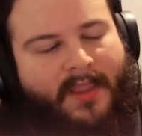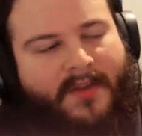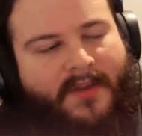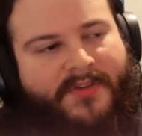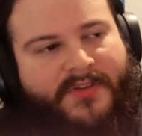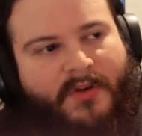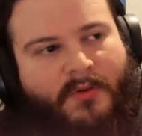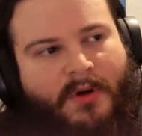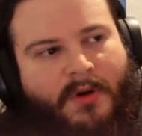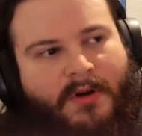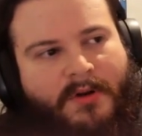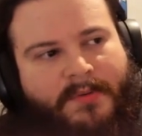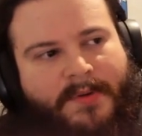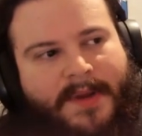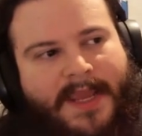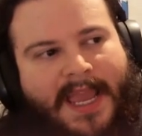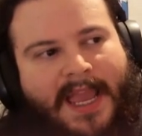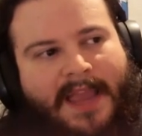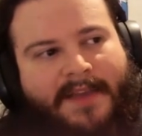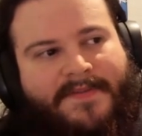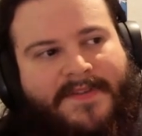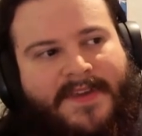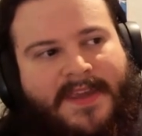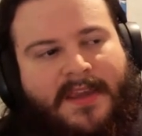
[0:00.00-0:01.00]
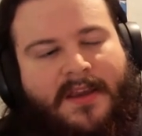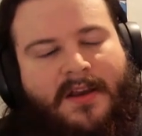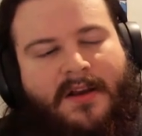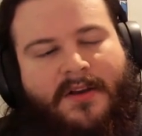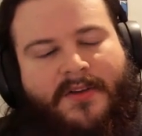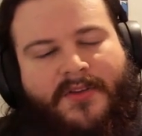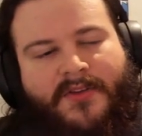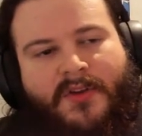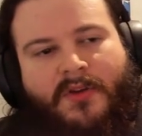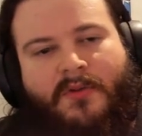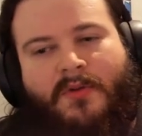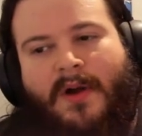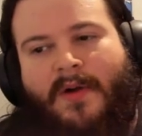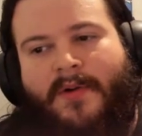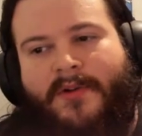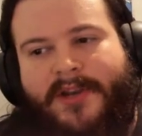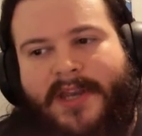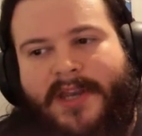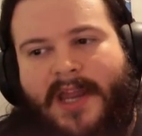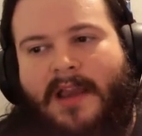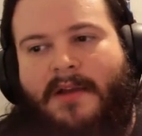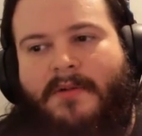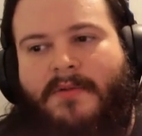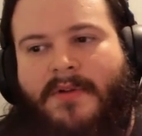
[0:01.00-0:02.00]
So what do we have here? So
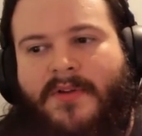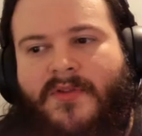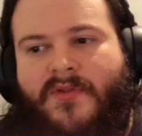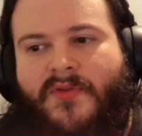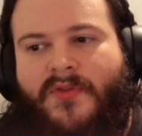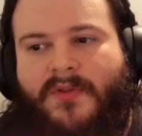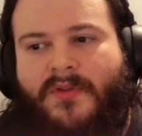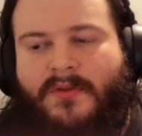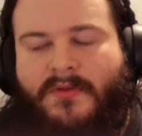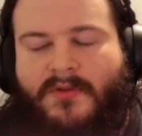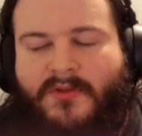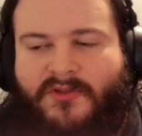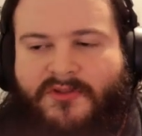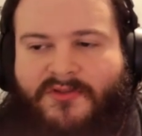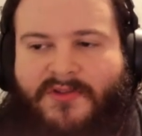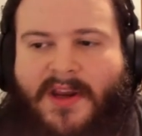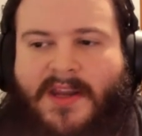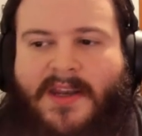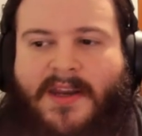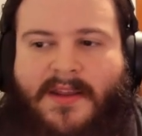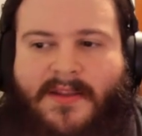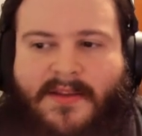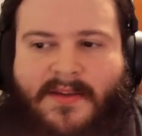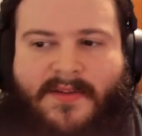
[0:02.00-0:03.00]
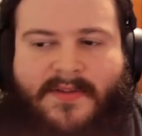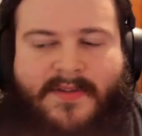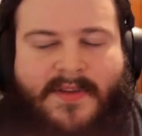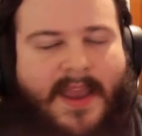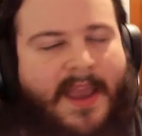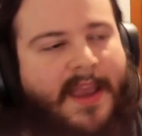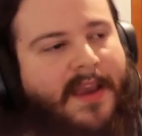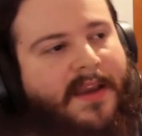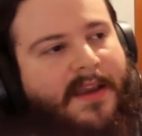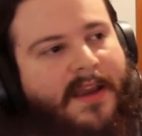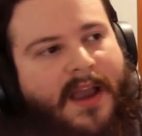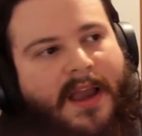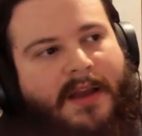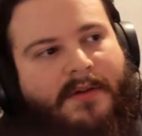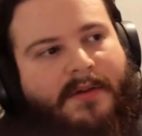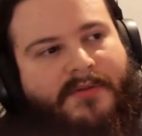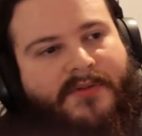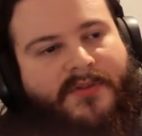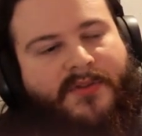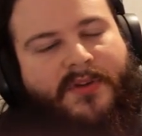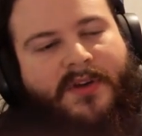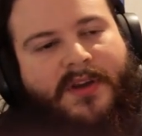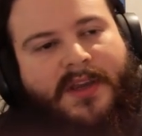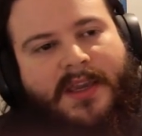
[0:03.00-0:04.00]
when I was creating this deck, I
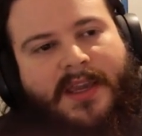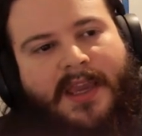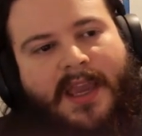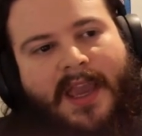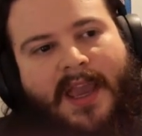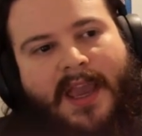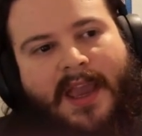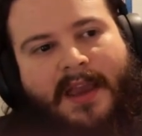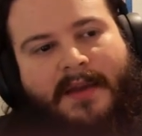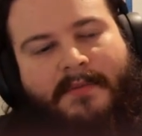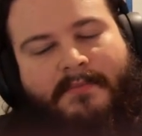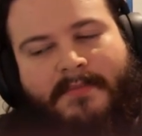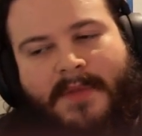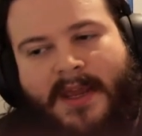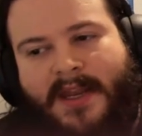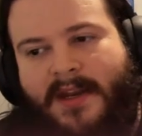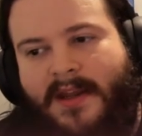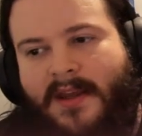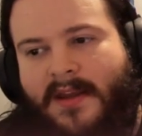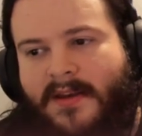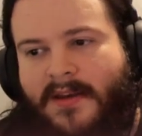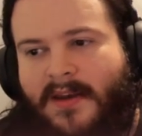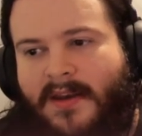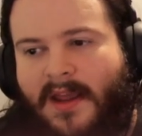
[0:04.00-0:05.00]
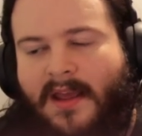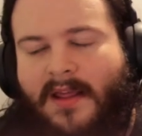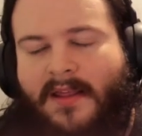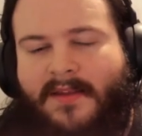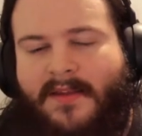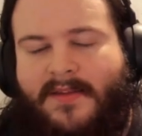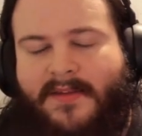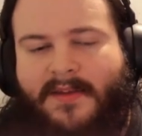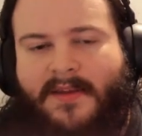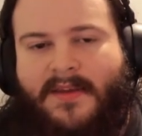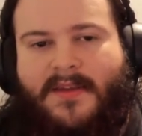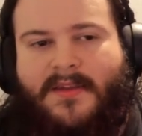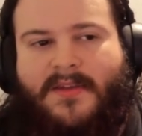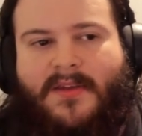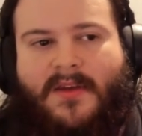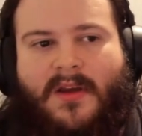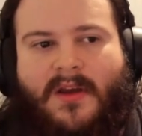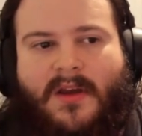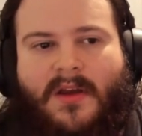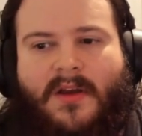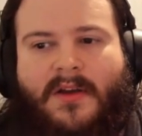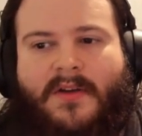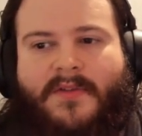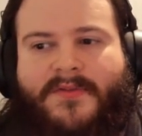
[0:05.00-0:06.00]
was looking at meta-analysis
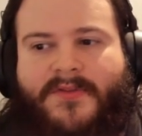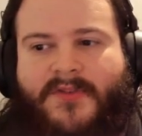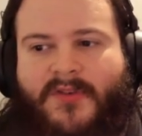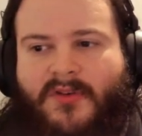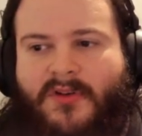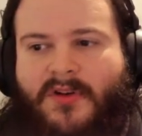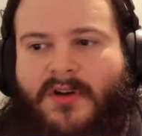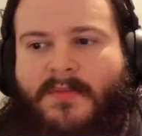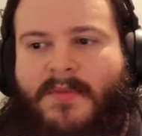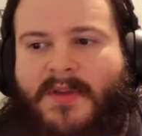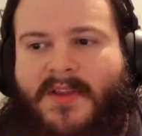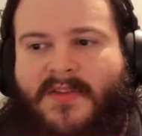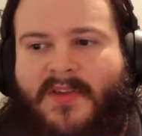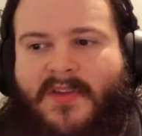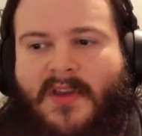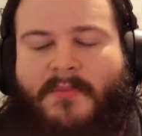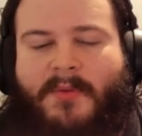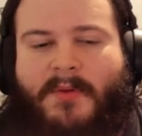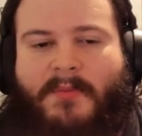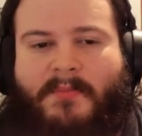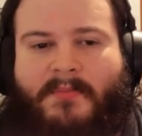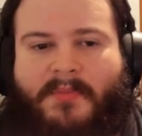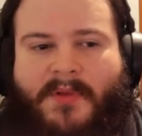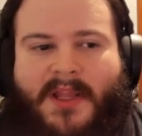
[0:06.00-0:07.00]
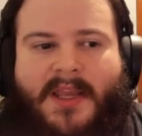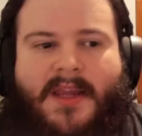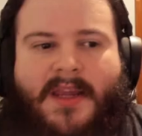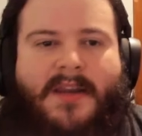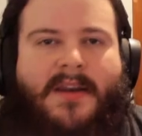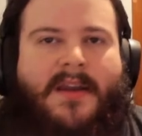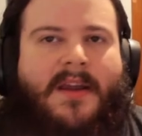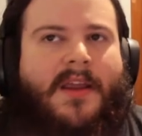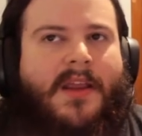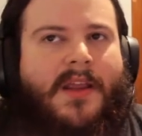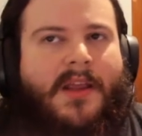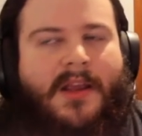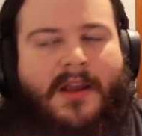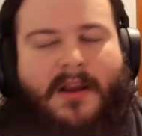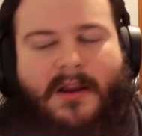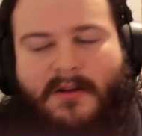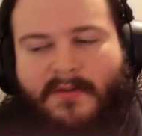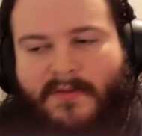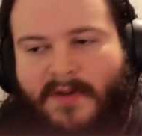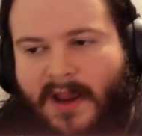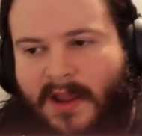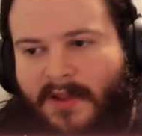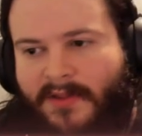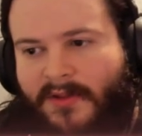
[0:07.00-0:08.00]
of tournaments that have been played
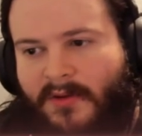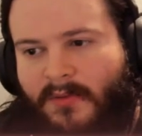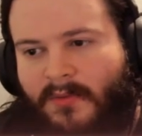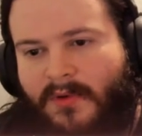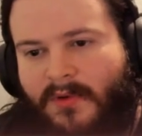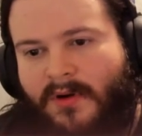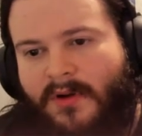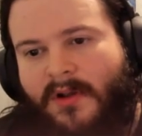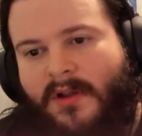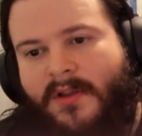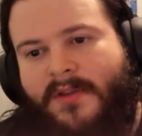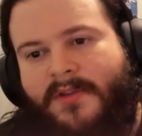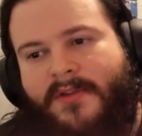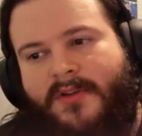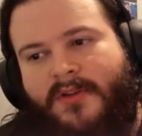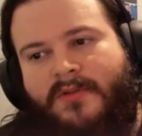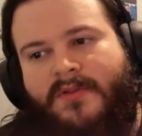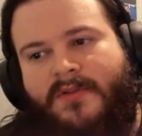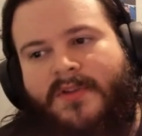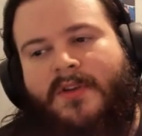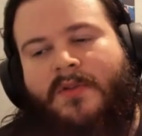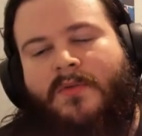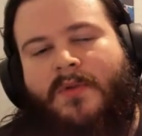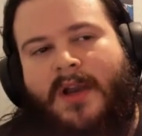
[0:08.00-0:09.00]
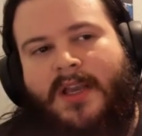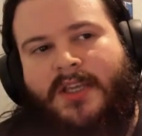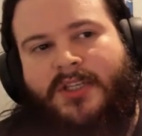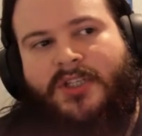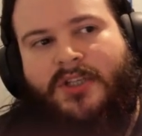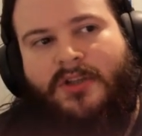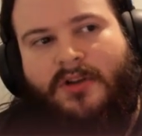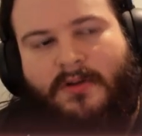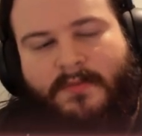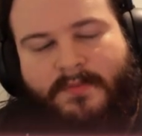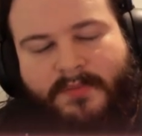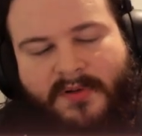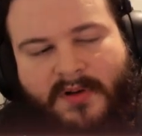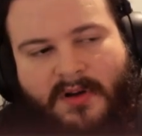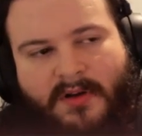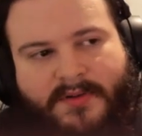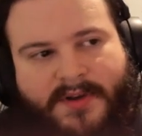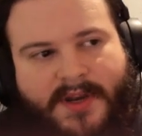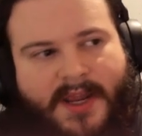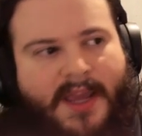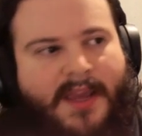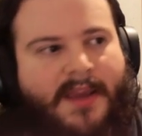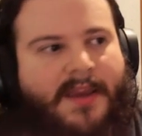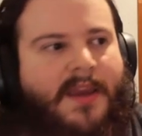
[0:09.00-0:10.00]
around the world using Yugioh Pro
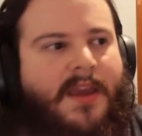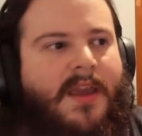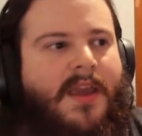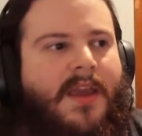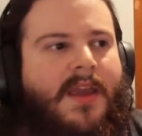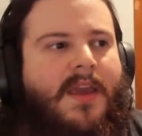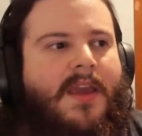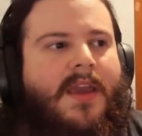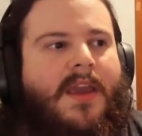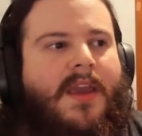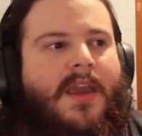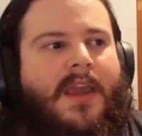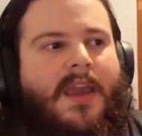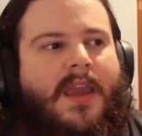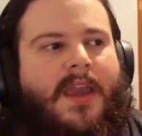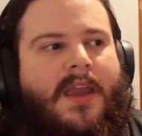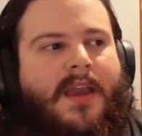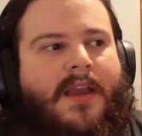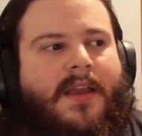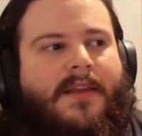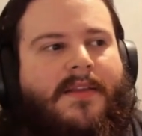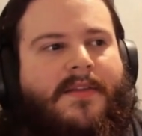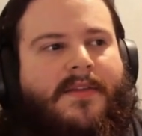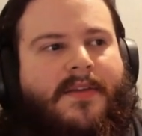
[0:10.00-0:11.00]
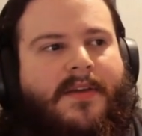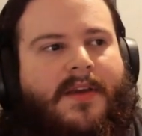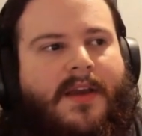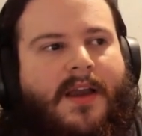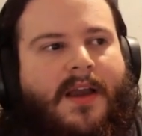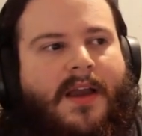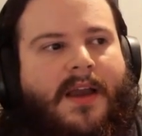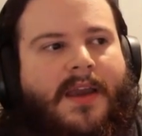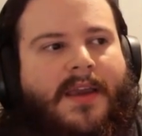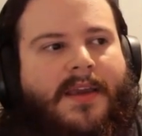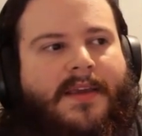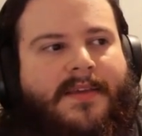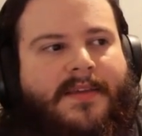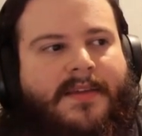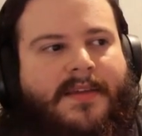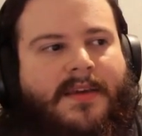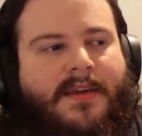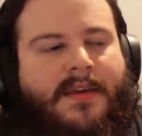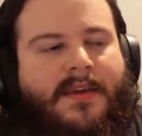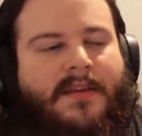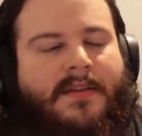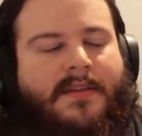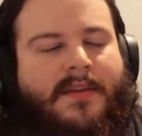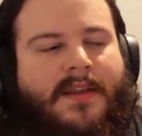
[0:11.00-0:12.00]
deck, and I
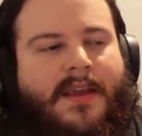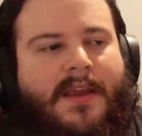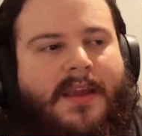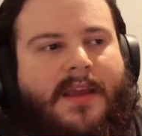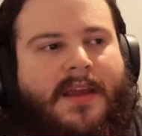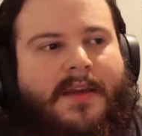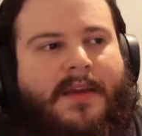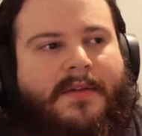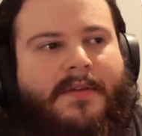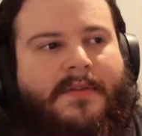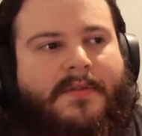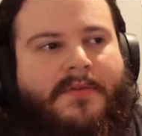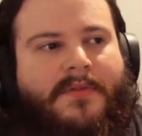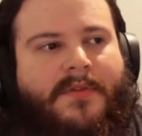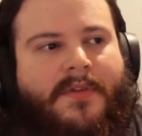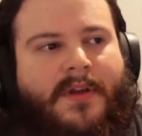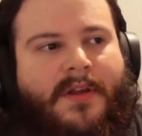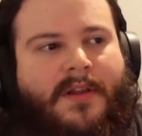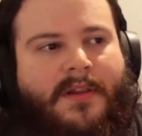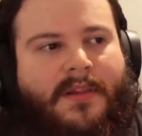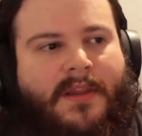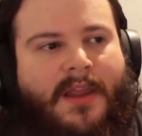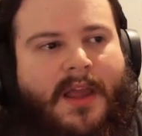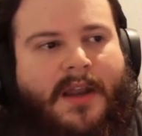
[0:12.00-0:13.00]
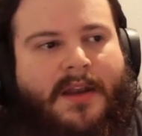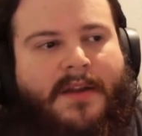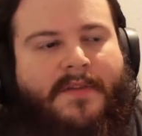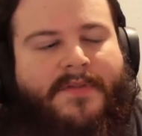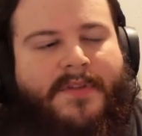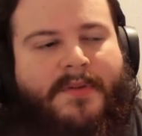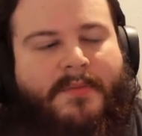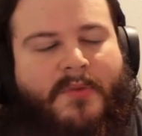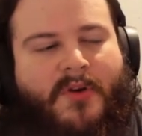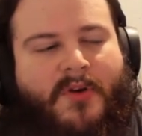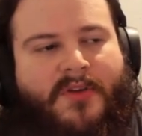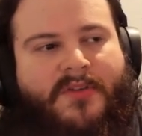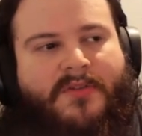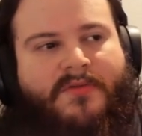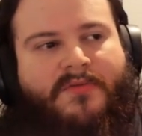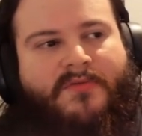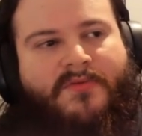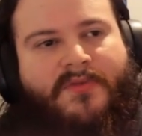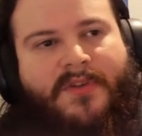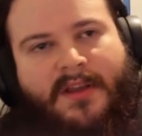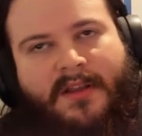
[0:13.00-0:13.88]
seen that a lot of the most